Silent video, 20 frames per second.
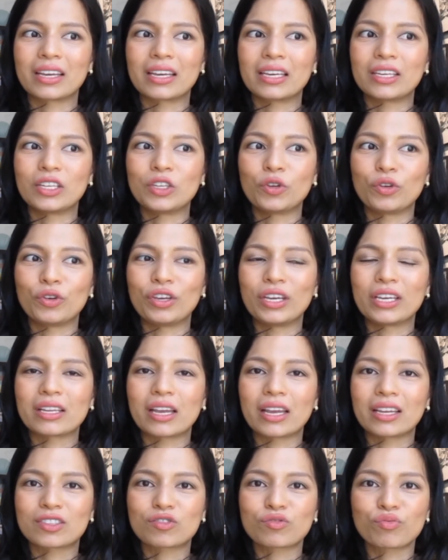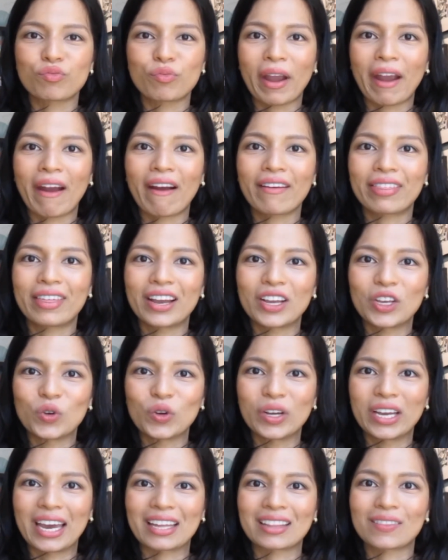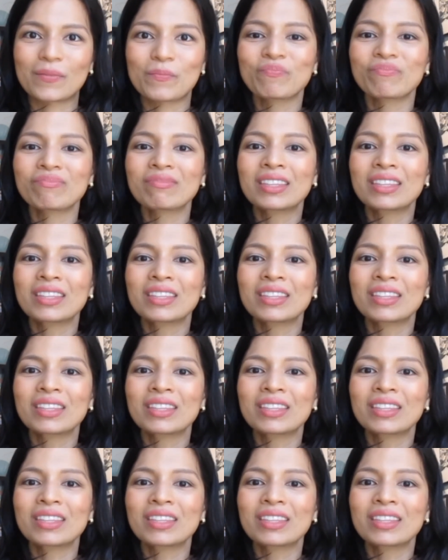it's rare that you get